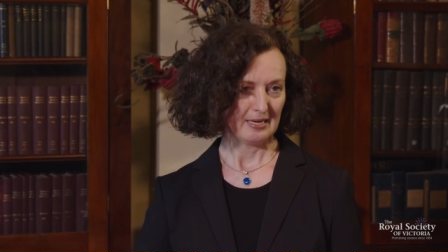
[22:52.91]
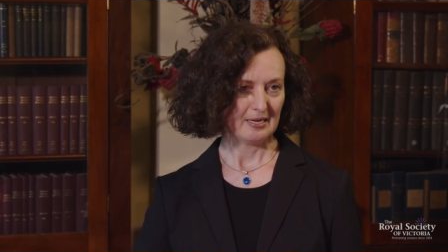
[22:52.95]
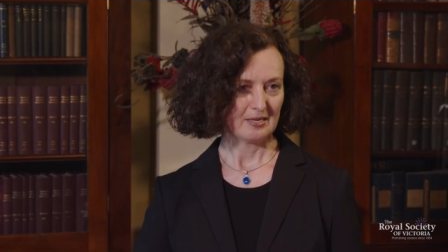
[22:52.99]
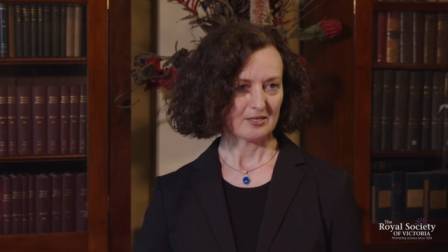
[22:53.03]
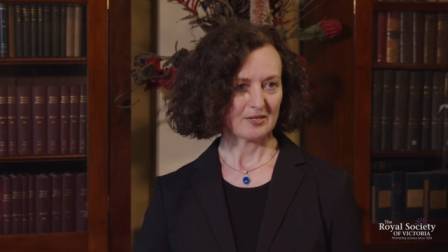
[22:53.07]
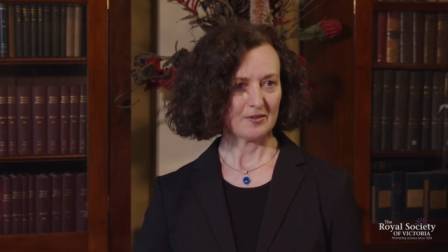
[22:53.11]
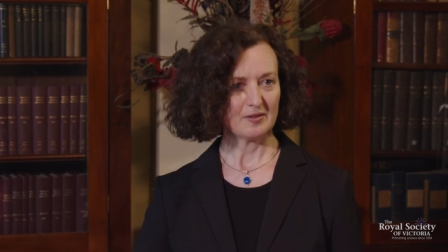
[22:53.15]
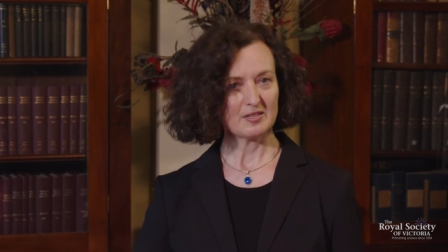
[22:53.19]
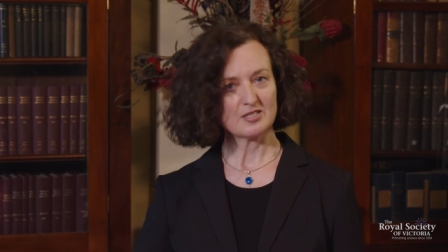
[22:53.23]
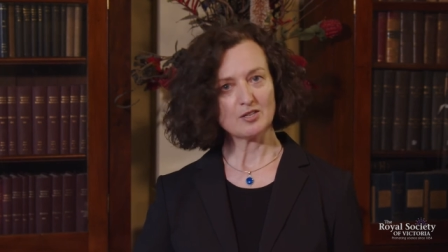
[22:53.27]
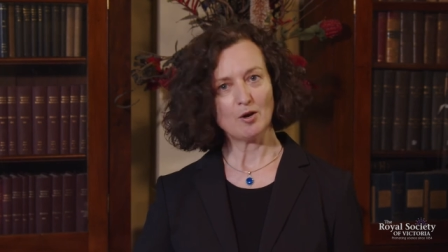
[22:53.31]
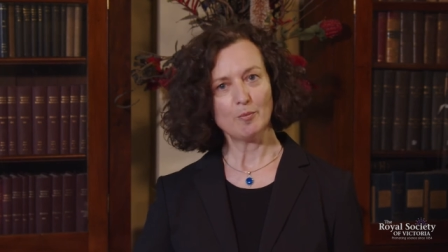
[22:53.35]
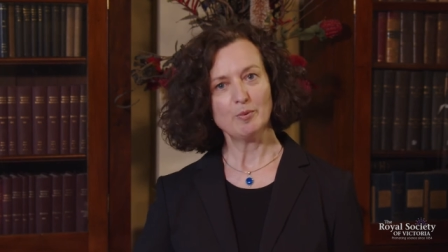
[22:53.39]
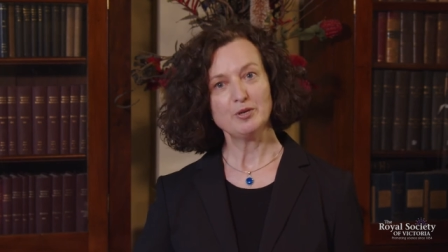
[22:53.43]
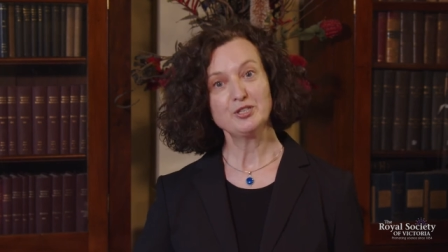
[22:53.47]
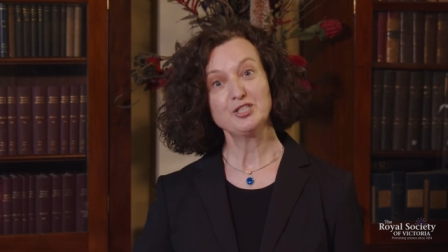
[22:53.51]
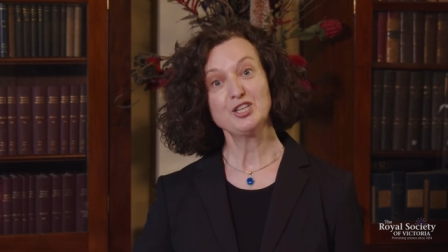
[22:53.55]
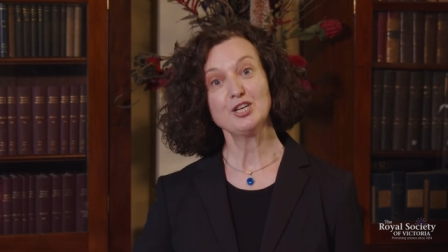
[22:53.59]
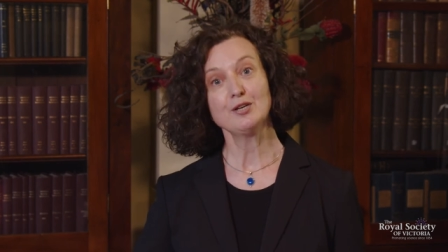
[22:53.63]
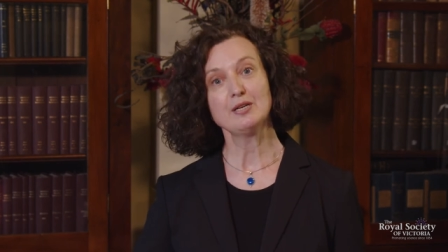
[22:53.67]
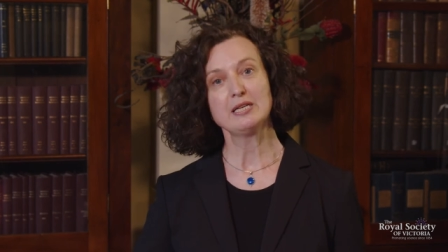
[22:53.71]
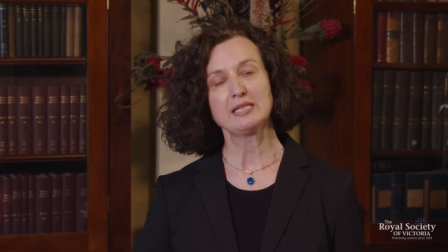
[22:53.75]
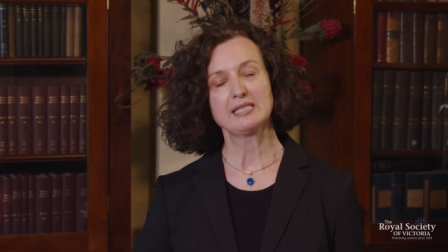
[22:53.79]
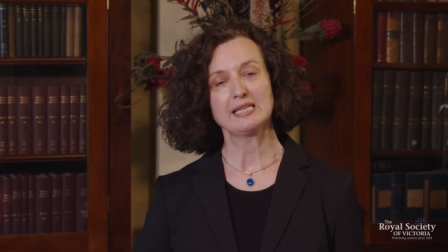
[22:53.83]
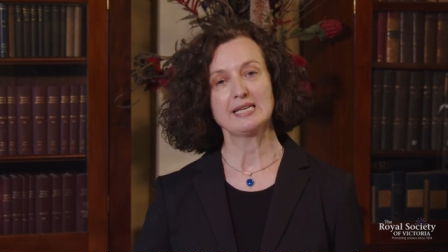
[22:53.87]
So there's an
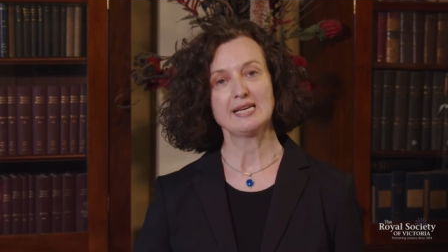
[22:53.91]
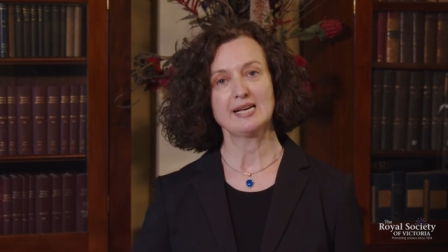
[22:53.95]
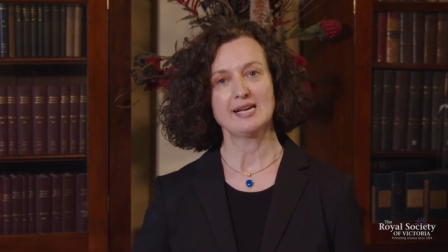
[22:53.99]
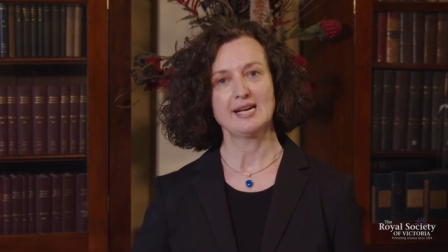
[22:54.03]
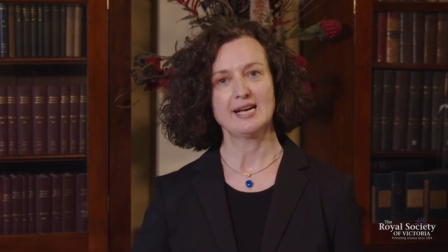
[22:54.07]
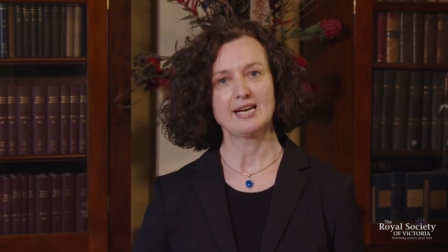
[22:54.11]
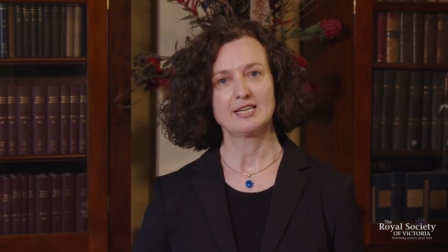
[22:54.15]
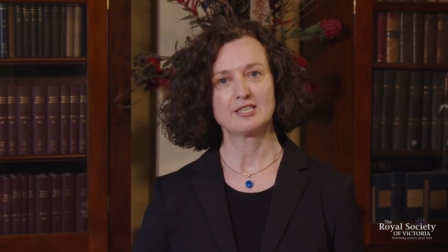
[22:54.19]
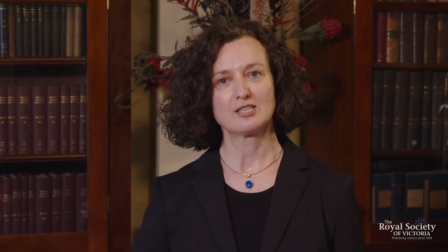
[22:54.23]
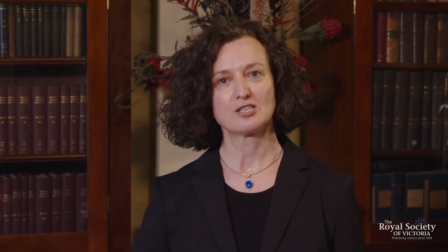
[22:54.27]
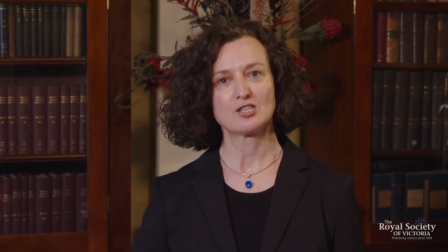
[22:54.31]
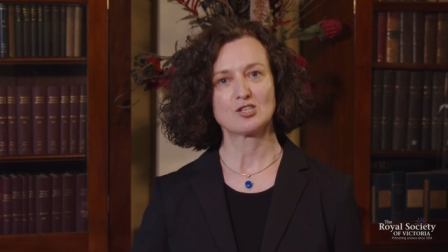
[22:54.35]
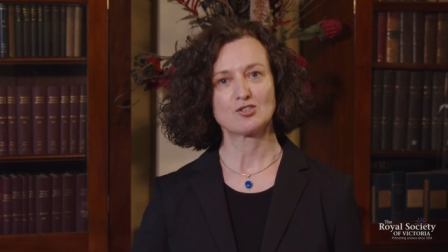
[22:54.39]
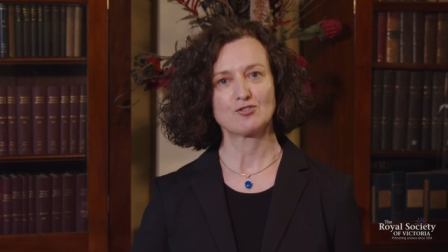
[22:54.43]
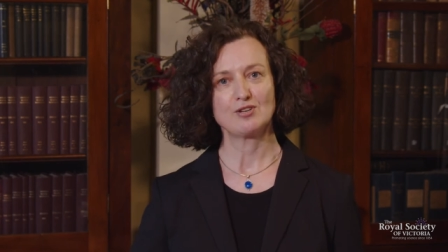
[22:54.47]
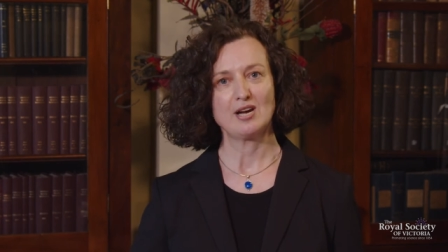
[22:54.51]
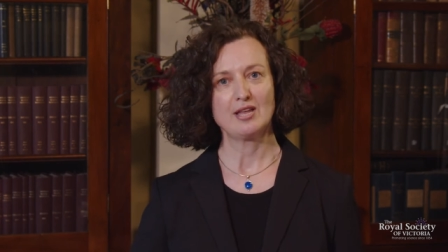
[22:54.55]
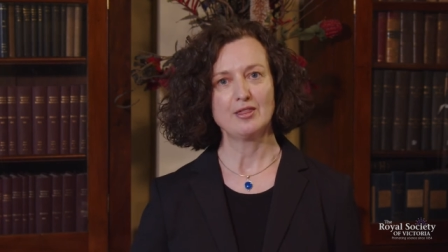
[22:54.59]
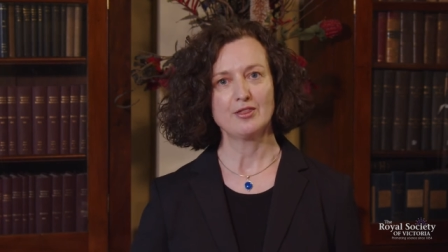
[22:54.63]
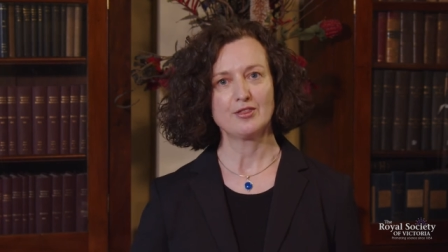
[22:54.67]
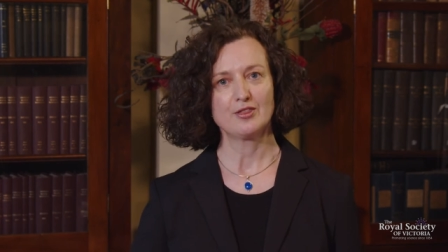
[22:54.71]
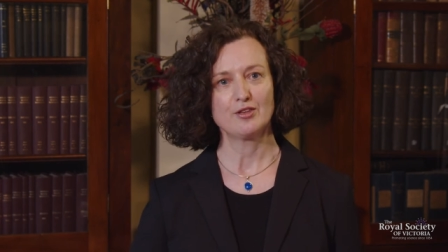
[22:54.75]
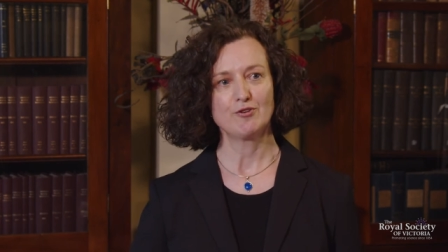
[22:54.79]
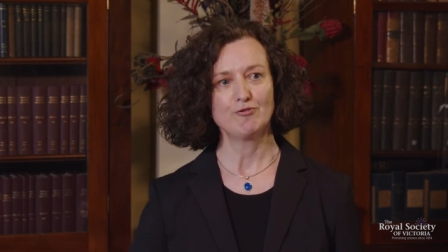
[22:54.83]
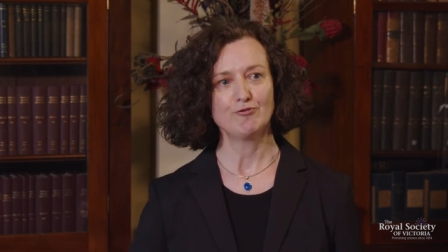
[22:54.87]
opportunity here to
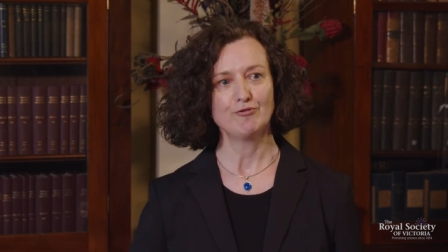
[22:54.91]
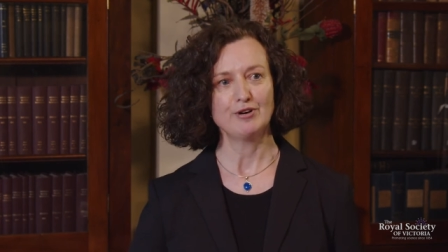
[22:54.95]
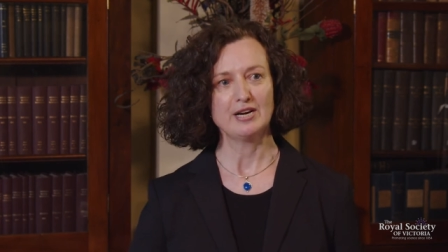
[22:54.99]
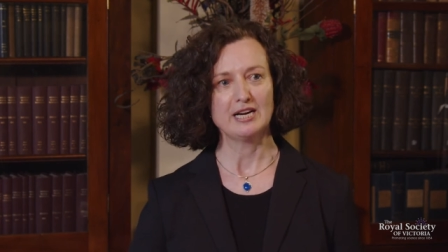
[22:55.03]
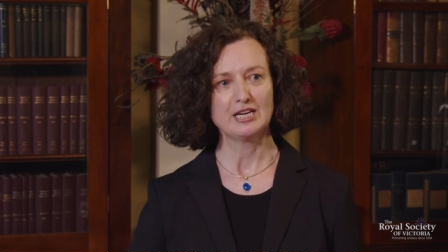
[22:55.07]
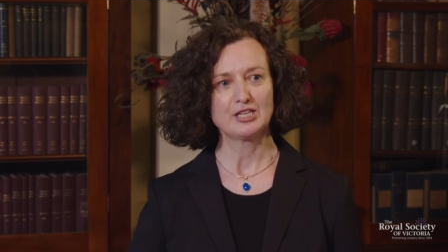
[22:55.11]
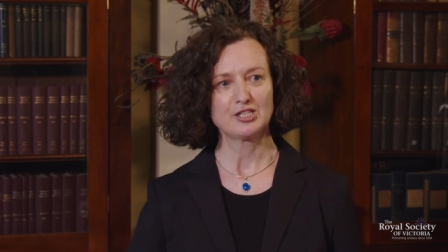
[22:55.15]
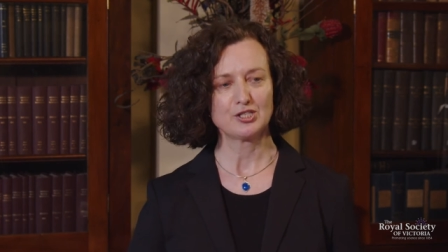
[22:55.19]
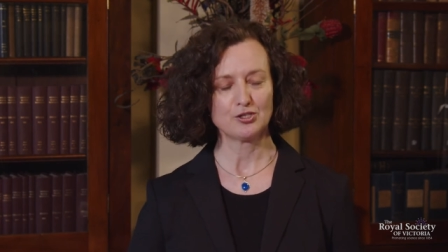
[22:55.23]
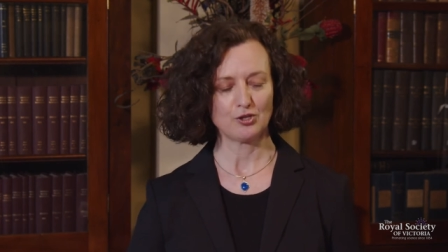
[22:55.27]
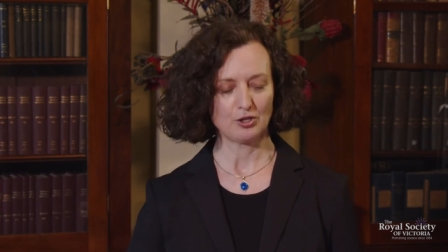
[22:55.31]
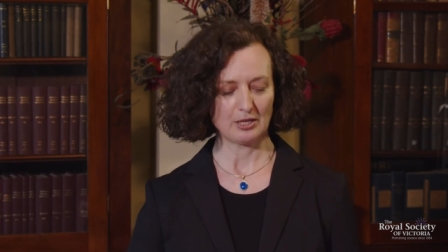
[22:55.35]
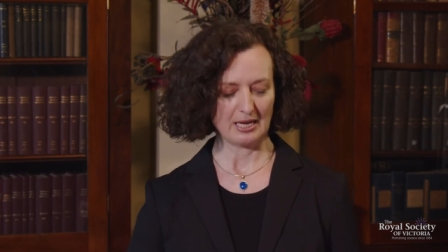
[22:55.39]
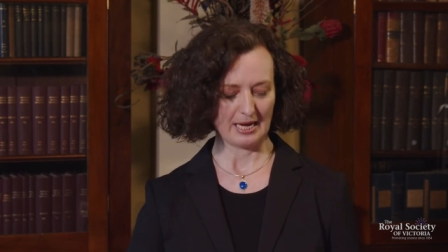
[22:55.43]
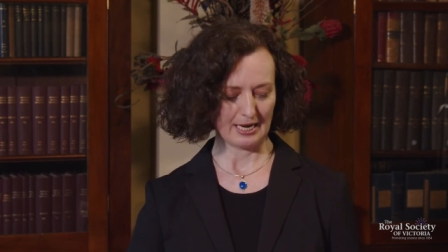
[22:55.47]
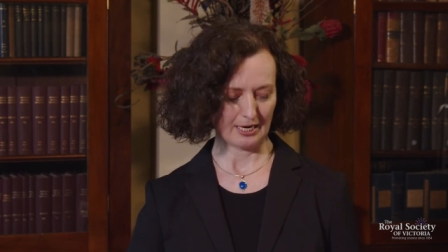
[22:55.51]
strengthen regional